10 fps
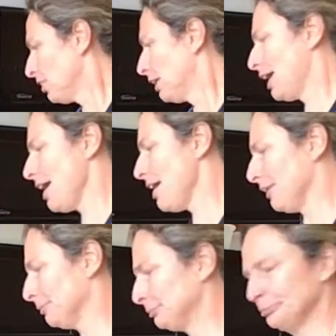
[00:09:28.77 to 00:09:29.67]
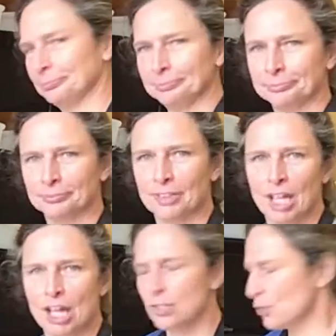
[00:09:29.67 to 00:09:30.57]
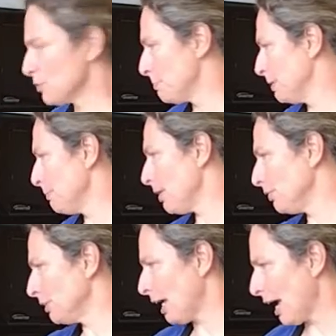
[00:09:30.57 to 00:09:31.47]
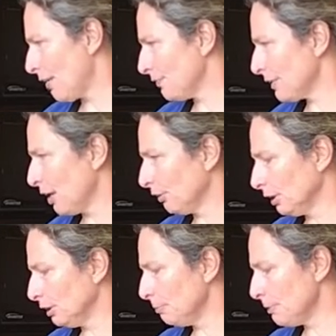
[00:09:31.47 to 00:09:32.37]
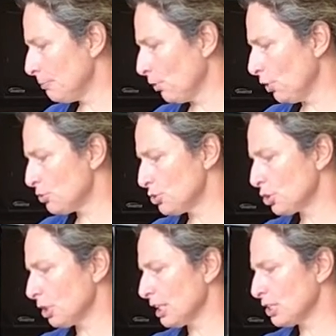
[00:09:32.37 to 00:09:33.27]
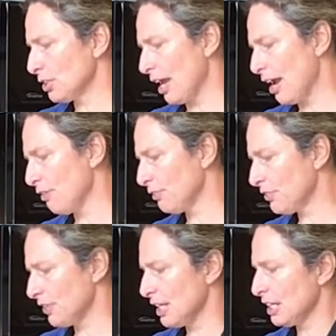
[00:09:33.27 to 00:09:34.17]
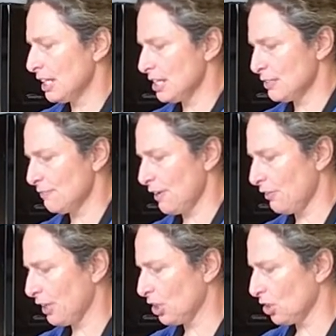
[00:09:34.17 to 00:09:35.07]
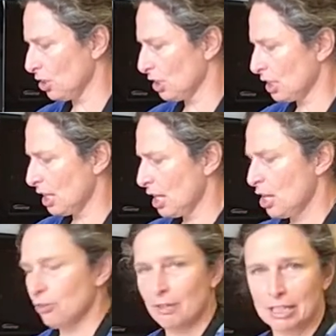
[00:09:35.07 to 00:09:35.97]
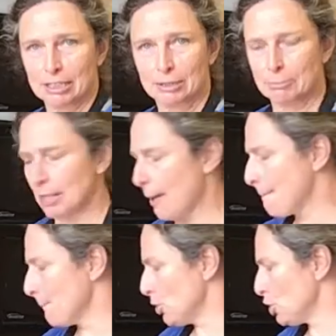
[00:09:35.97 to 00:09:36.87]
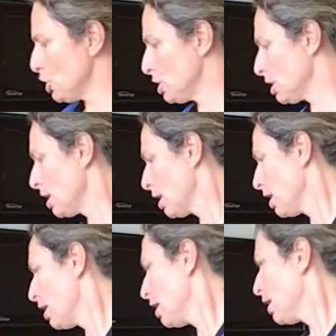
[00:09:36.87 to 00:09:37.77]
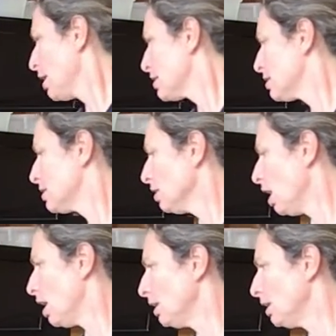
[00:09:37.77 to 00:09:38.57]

Okay. So it's been about half an hour, a little bit more, just cooking. So everything is very cooked, ready to be mushed. It's still hot.